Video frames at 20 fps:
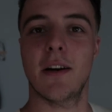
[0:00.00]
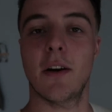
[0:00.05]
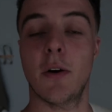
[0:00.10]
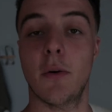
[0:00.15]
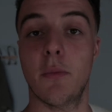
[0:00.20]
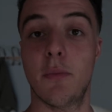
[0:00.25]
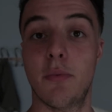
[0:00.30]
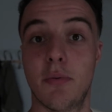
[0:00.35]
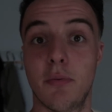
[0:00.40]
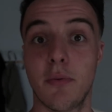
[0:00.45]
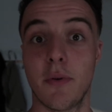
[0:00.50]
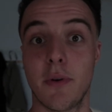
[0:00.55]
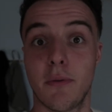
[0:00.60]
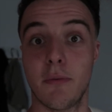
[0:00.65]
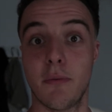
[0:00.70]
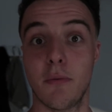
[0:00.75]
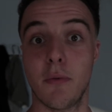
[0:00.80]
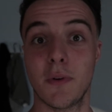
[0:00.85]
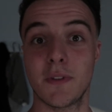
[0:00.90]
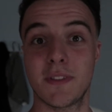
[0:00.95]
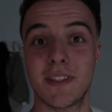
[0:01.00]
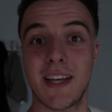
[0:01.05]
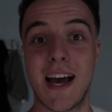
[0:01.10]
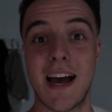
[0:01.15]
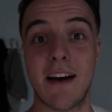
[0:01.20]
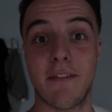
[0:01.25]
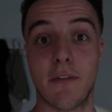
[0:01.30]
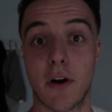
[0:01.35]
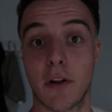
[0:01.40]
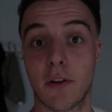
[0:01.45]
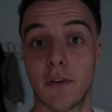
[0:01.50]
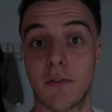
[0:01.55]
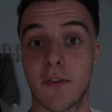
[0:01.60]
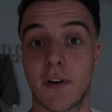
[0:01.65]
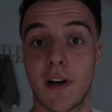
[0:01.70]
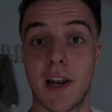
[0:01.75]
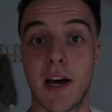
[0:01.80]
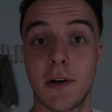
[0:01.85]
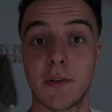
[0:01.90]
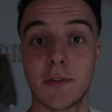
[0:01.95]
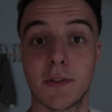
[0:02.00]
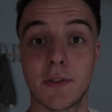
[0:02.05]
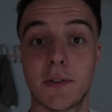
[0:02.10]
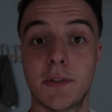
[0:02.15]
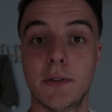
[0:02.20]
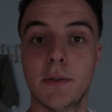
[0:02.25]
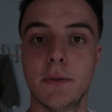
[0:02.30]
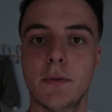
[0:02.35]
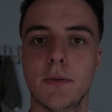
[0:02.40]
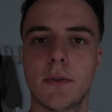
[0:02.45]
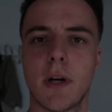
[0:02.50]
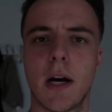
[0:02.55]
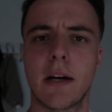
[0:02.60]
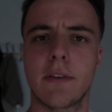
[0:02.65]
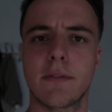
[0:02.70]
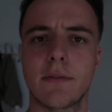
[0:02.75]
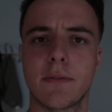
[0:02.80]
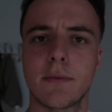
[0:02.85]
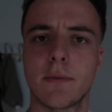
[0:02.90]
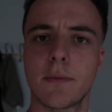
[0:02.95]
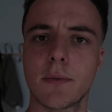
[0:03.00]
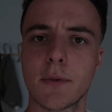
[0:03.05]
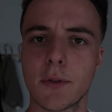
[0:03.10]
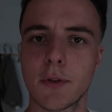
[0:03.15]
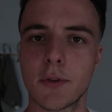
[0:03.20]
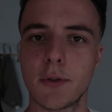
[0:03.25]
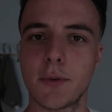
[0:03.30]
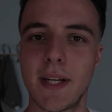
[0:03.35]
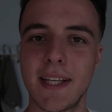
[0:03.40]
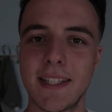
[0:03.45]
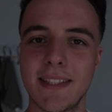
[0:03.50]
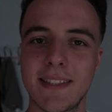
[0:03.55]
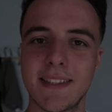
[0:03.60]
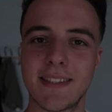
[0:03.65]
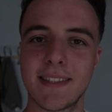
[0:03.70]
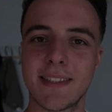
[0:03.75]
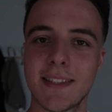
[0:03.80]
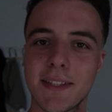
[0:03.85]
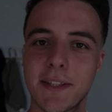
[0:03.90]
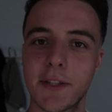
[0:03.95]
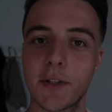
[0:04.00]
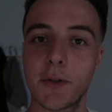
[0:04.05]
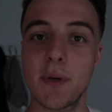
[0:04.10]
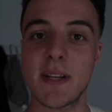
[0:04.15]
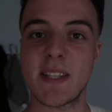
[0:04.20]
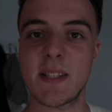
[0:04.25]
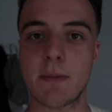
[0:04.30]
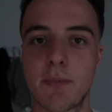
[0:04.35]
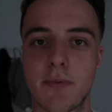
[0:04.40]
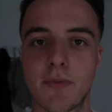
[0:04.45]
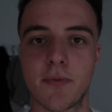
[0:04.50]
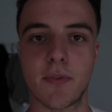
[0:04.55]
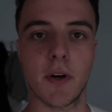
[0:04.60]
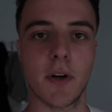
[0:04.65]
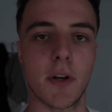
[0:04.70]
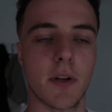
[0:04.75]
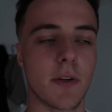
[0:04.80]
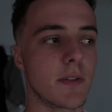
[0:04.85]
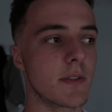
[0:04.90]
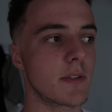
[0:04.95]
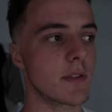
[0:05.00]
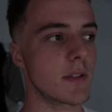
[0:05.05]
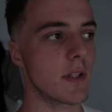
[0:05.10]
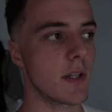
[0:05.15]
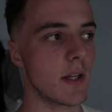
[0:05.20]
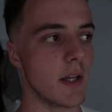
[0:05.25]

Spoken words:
Hope we won't have a lot of clouds to have great crisp photos,